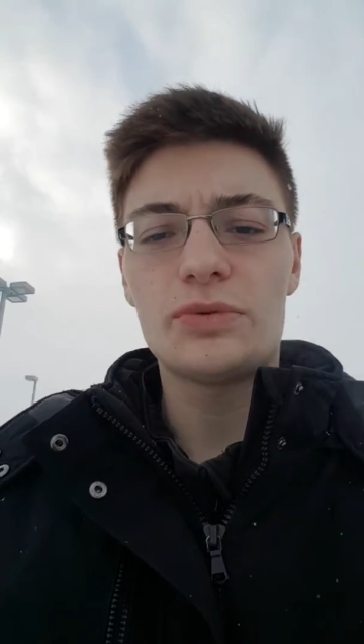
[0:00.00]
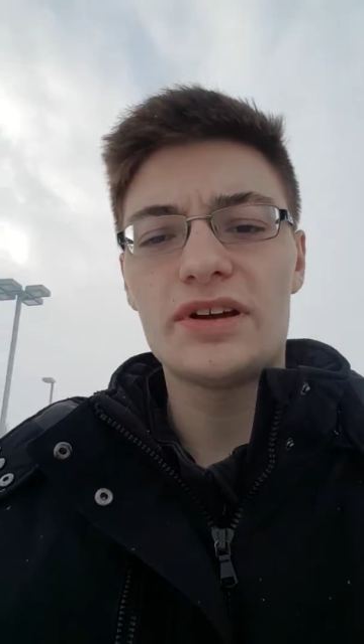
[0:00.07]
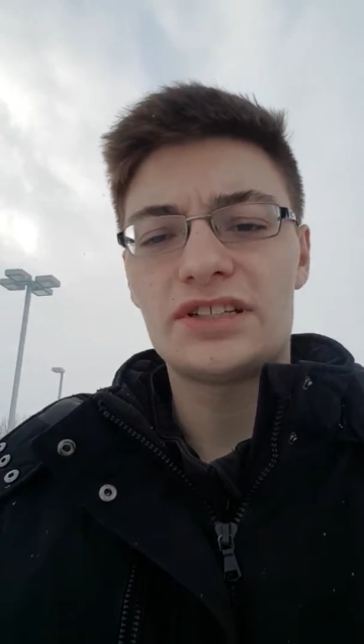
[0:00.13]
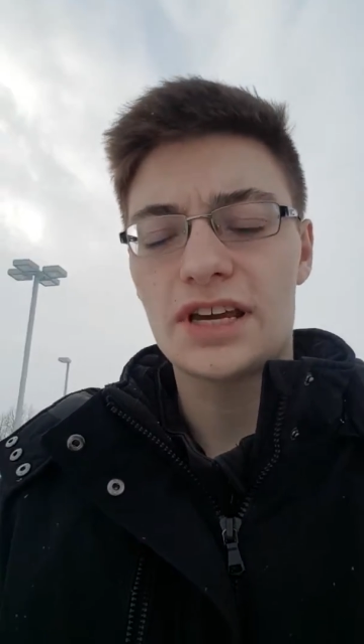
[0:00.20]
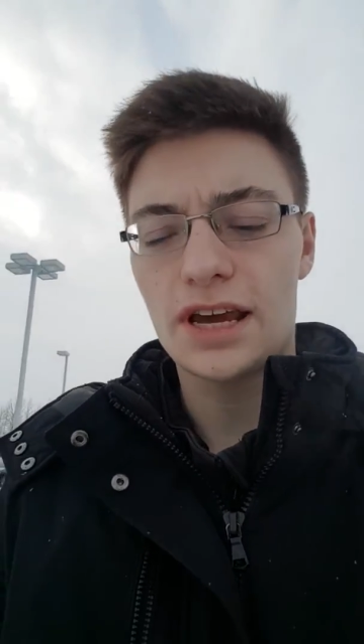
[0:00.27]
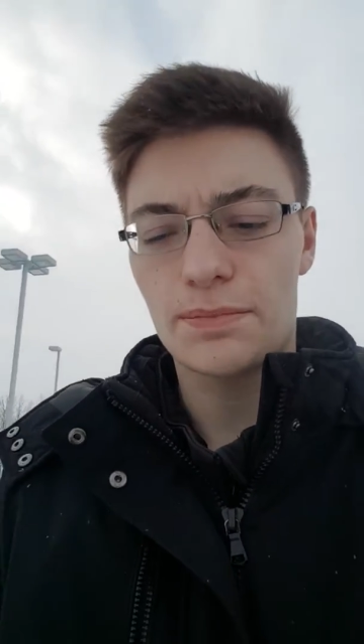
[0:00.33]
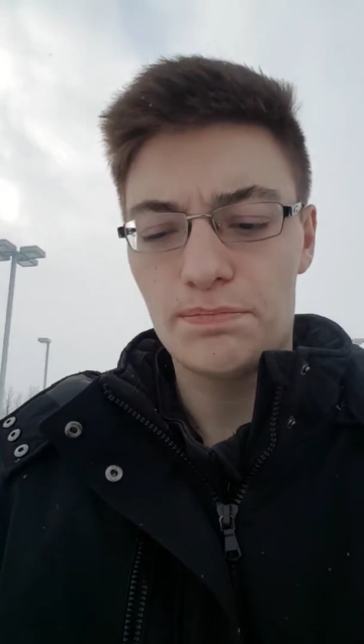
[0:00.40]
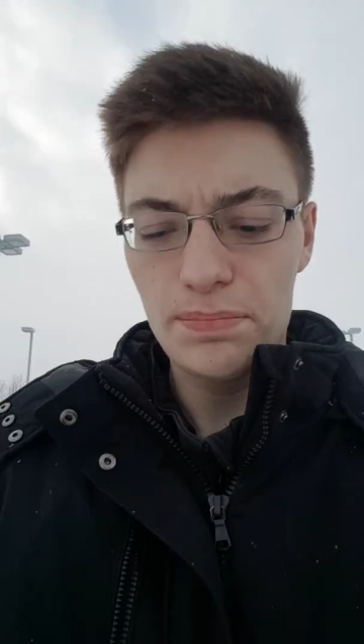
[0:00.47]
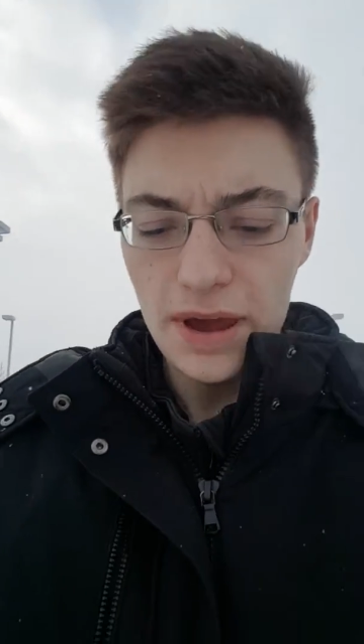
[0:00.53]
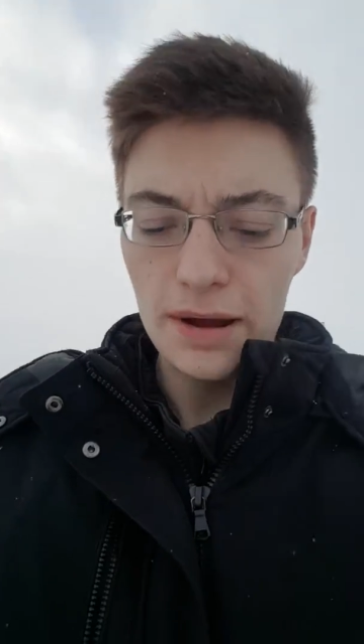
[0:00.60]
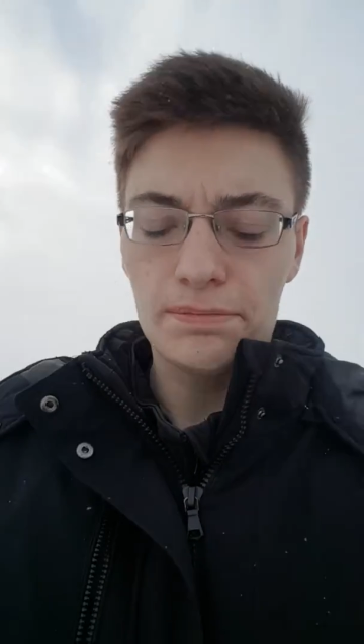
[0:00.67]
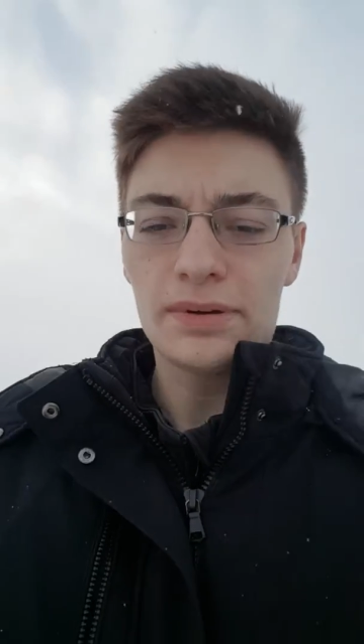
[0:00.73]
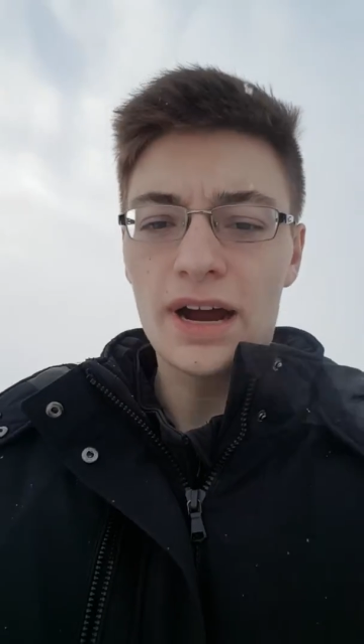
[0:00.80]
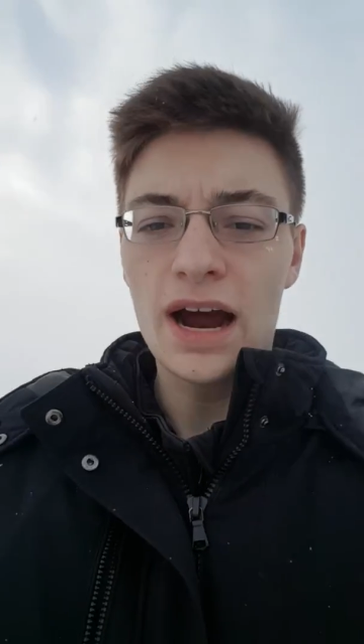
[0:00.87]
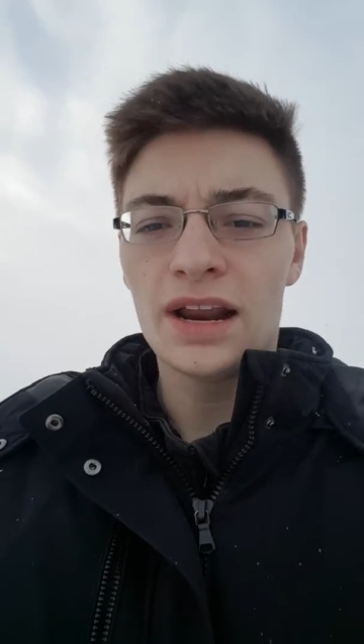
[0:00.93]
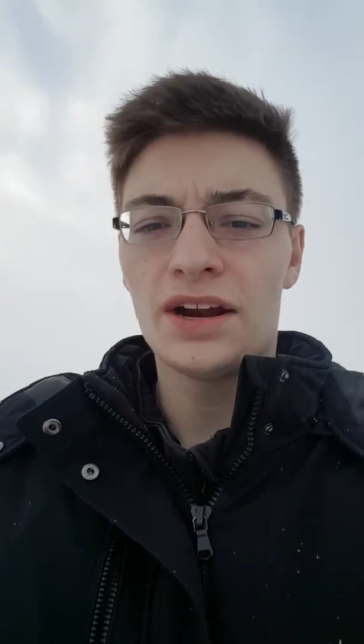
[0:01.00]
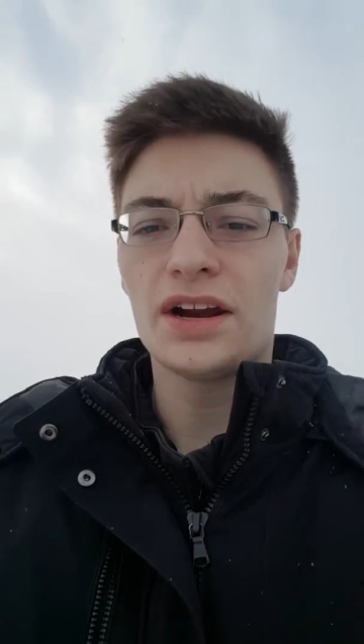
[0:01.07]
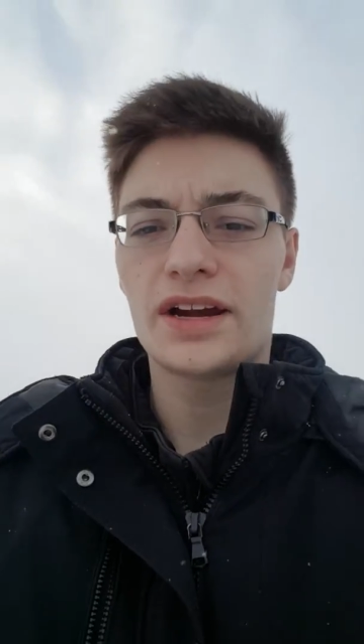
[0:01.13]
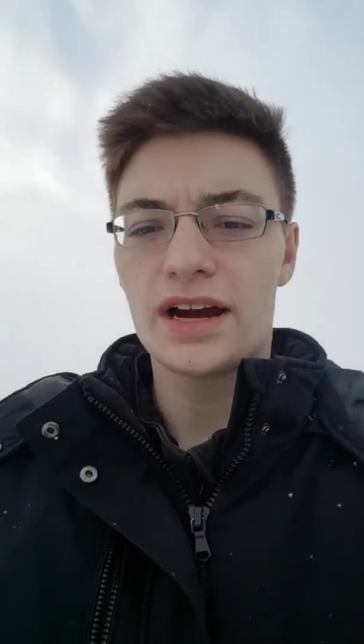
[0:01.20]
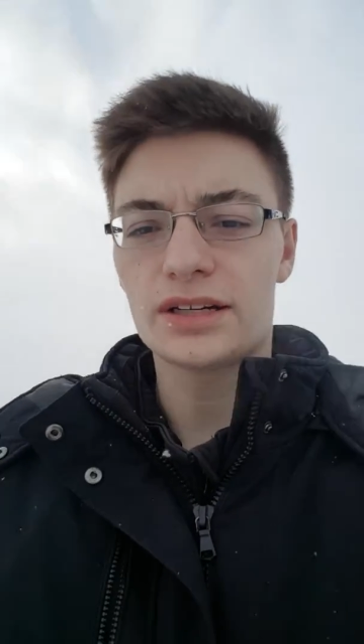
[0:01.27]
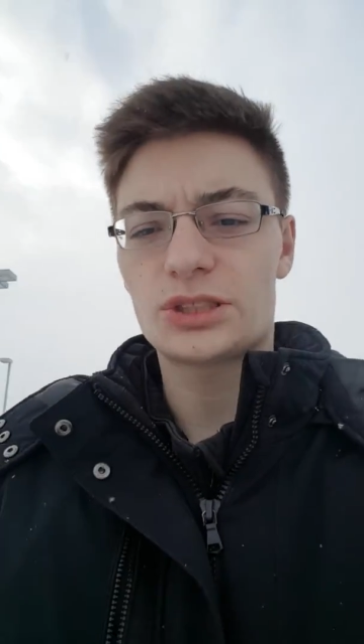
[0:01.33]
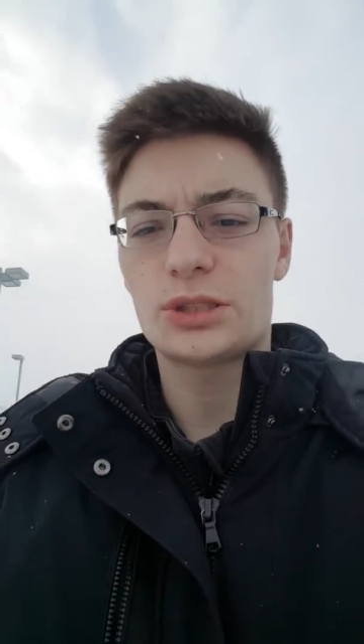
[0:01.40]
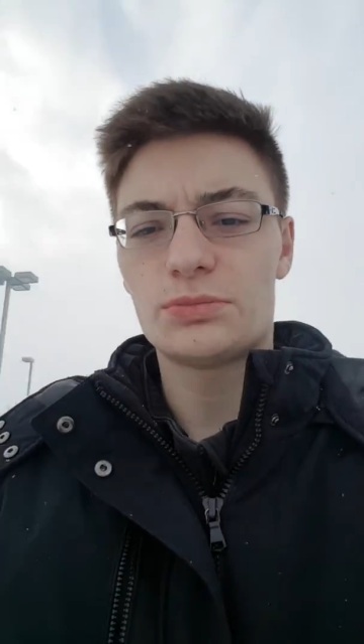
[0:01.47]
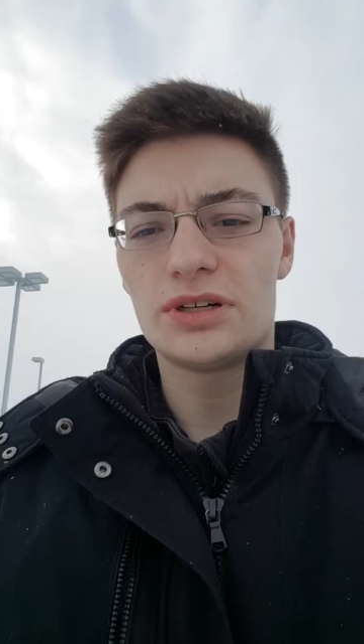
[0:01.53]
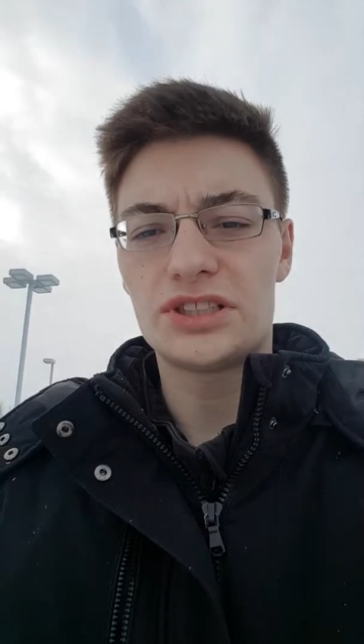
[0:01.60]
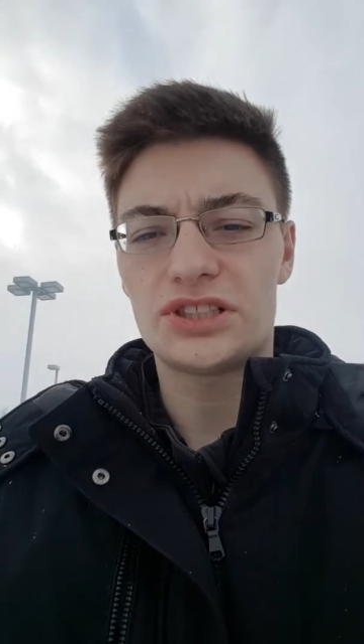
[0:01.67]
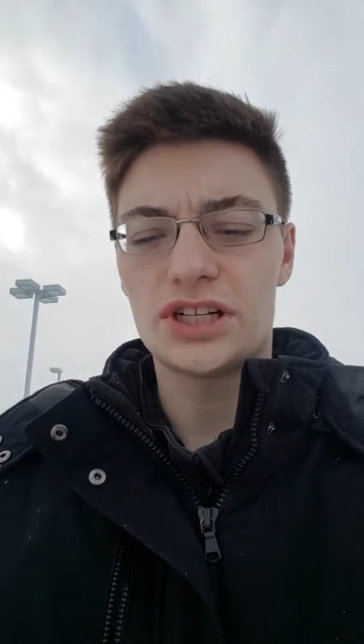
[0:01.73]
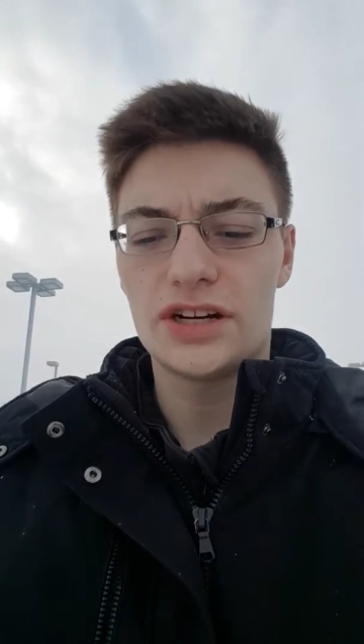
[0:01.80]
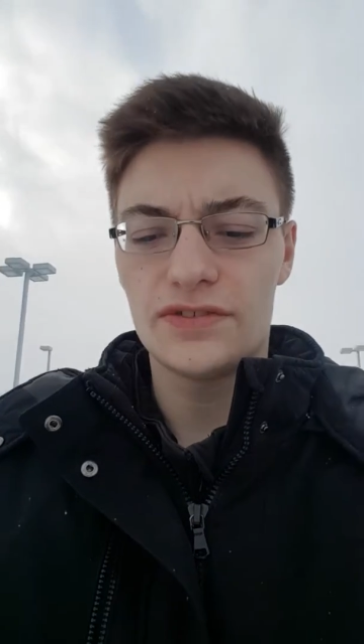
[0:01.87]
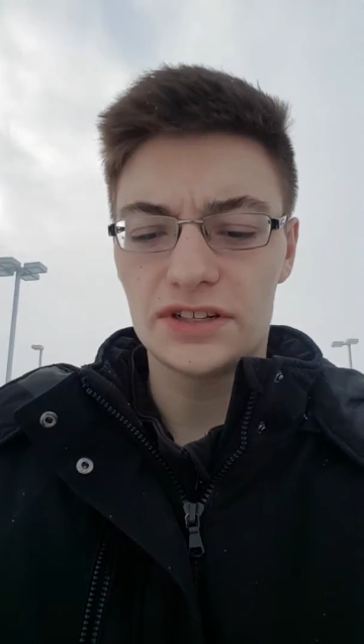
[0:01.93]
We take big pride in our customer
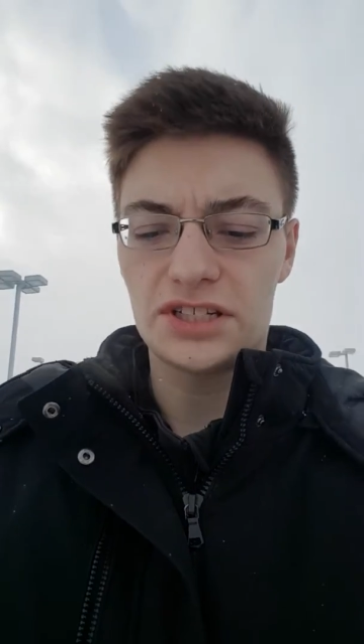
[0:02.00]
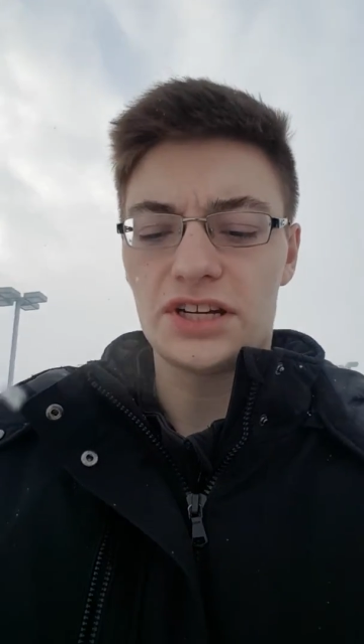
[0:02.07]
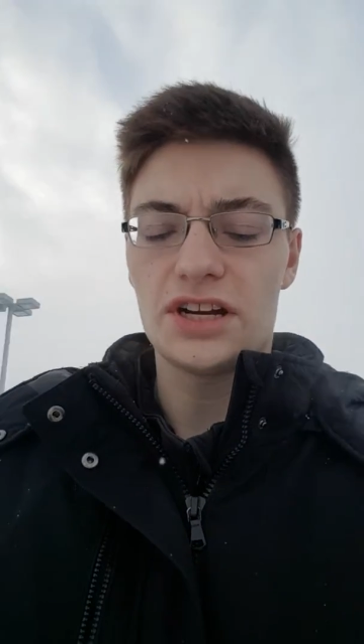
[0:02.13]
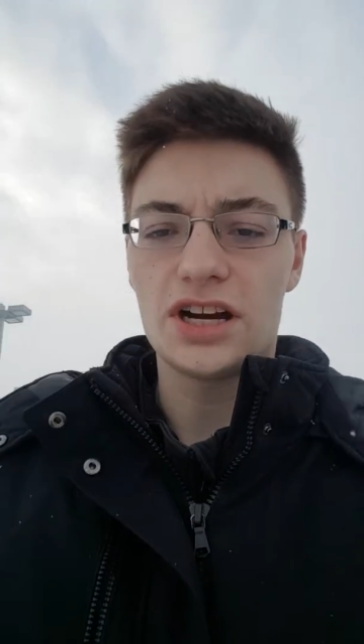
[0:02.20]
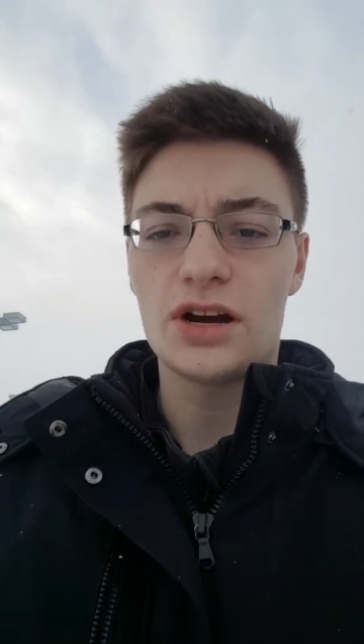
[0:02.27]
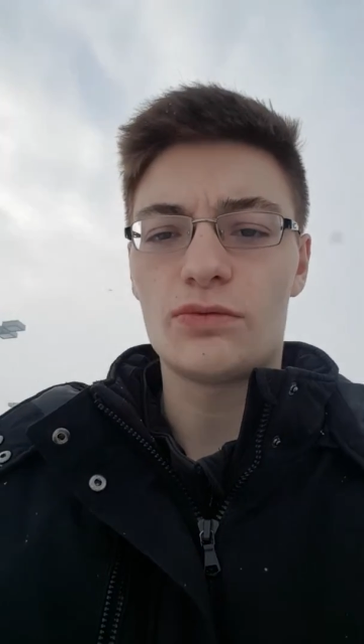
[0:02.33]
service here,